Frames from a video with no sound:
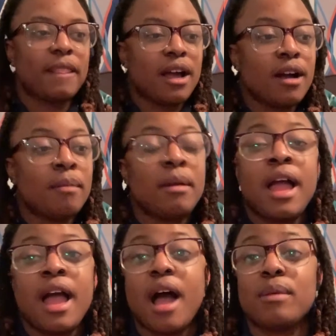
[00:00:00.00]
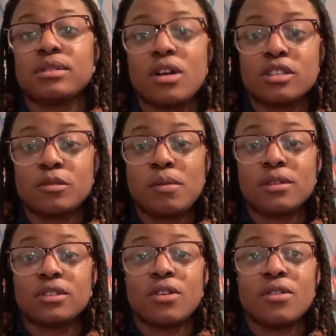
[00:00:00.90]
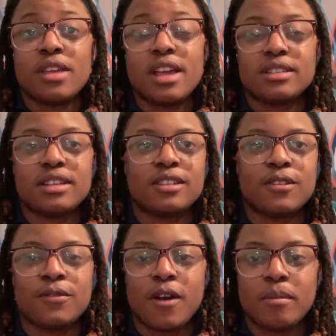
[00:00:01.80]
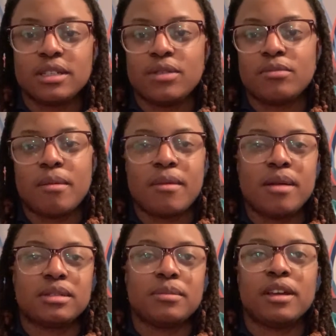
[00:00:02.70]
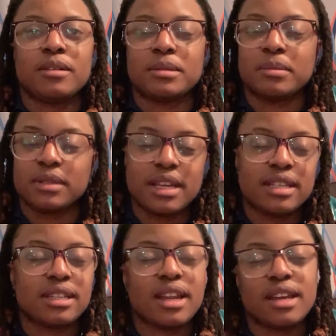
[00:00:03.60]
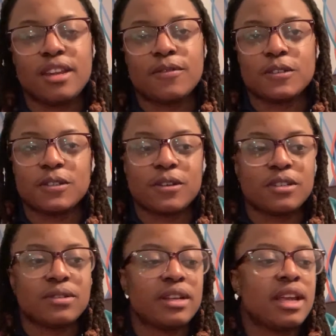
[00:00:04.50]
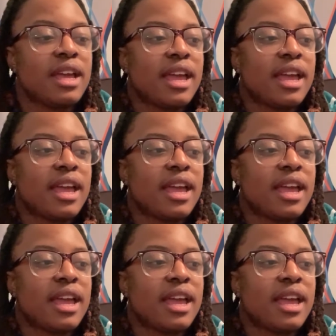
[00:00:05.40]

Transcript: Um, I was also supposed to go yesterday to the pharmacy with my mom to pick up some things that I needed for surgery.